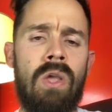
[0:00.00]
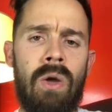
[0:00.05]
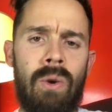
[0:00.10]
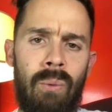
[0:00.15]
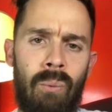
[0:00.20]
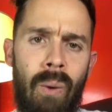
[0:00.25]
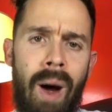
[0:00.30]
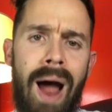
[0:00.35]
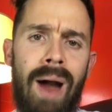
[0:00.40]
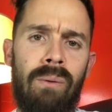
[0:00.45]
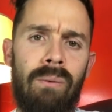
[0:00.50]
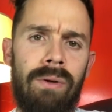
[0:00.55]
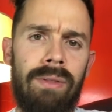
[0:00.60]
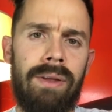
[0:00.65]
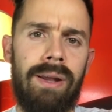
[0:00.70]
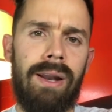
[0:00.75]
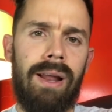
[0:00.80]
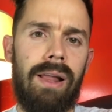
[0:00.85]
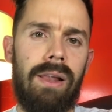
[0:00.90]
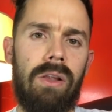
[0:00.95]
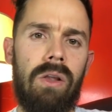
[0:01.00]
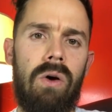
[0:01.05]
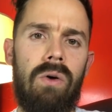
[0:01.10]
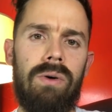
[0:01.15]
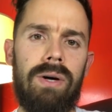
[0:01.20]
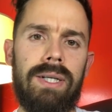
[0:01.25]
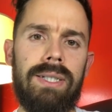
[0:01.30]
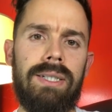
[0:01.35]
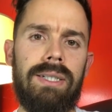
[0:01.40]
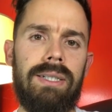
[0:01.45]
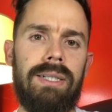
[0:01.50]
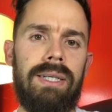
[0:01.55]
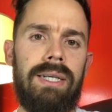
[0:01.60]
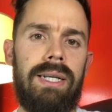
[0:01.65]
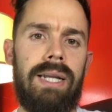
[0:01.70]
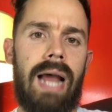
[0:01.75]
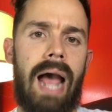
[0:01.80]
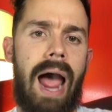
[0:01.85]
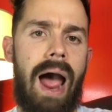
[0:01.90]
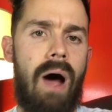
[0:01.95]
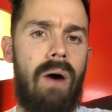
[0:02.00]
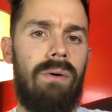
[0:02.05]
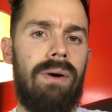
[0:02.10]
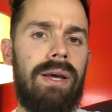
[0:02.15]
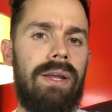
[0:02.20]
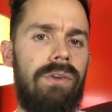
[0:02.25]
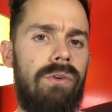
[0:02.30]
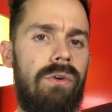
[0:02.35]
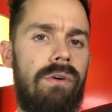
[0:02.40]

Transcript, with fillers: why were they the lowest and how can